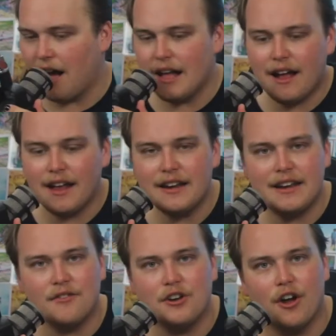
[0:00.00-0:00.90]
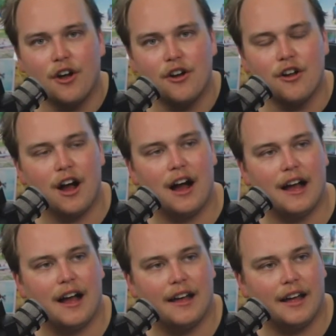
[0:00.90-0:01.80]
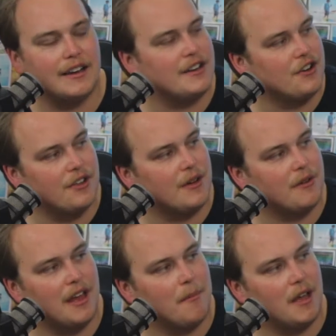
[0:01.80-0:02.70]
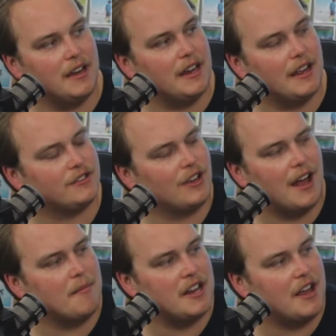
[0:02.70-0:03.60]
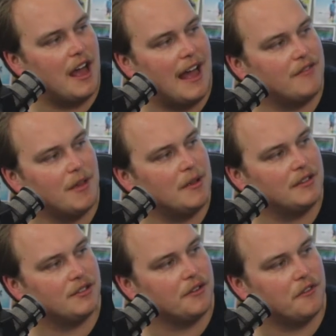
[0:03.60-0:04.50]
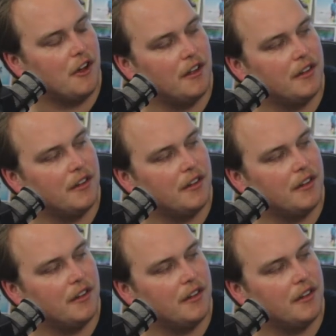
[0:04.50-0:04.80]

I didn't even know. I didn't know there were that many. So how many have there been so far?